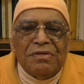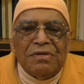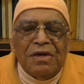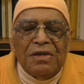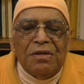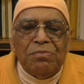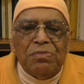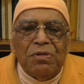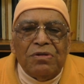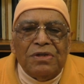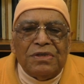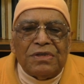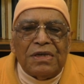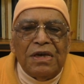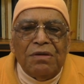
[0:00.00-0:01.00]
And the
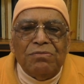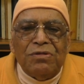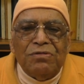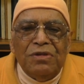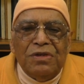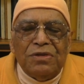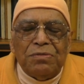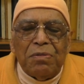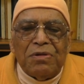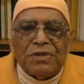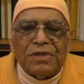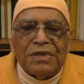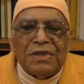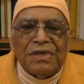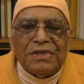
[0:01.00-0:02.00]
police came to this
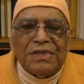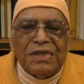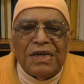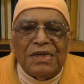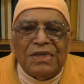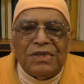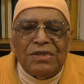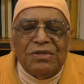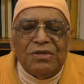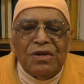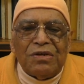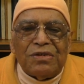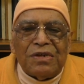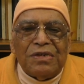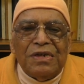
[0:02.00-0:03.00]
person and said to
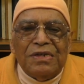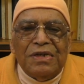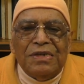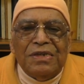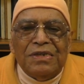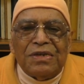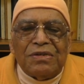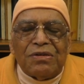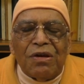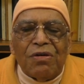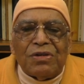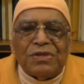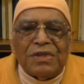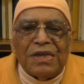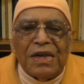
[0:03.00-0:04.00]
the
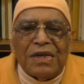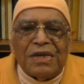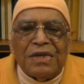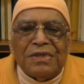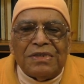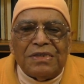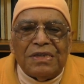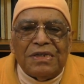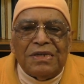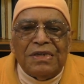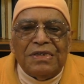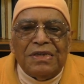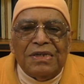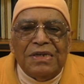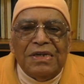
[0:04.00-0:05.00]
cloth seller and said,
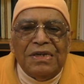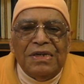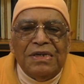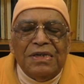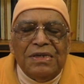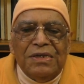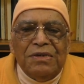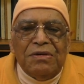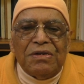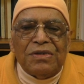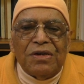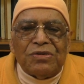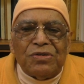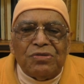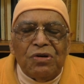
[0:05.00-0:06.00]
"You are
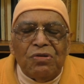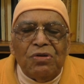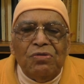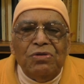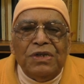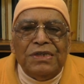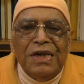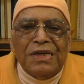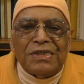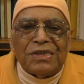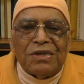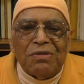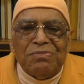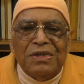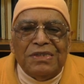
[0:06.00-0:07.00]
the sole witness
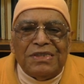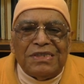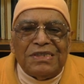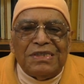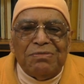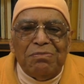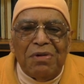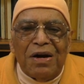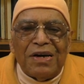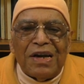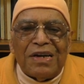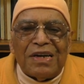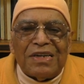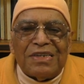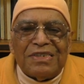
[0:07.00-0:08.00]
of this murder.
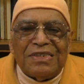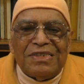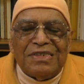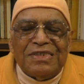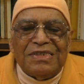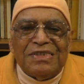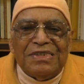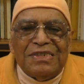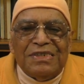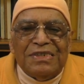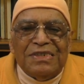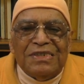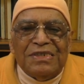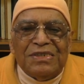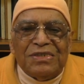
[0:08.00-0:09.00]

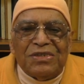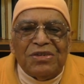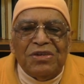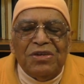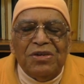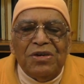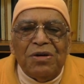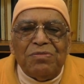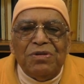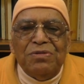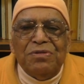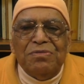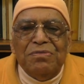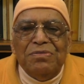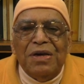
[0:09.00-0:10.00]
So you have to
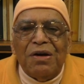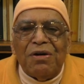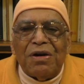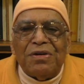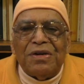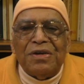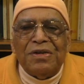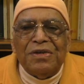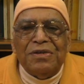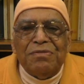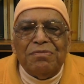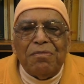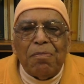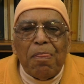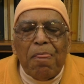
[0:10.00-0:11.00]
be our
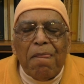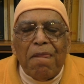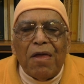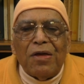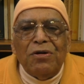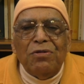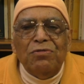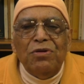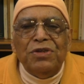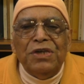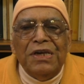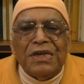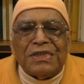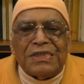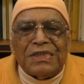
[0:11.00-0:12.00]

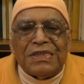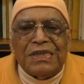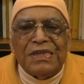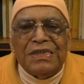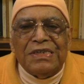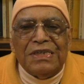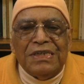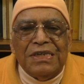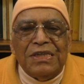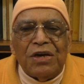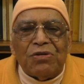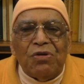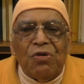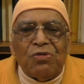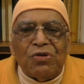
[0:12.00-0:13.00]
witness in the
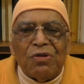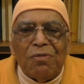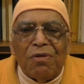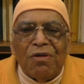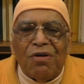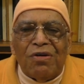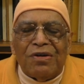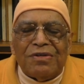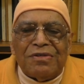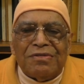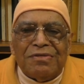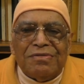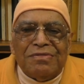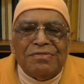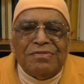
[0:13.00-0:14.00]
court of law."
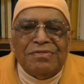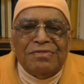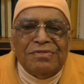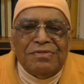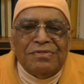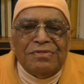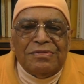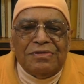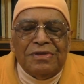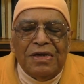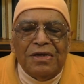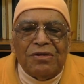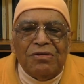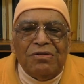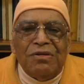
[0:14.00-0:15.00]
And
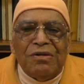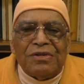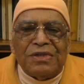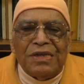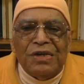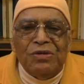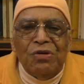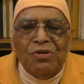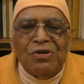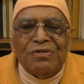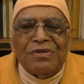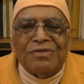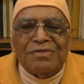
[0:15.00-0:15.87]
he could not say no.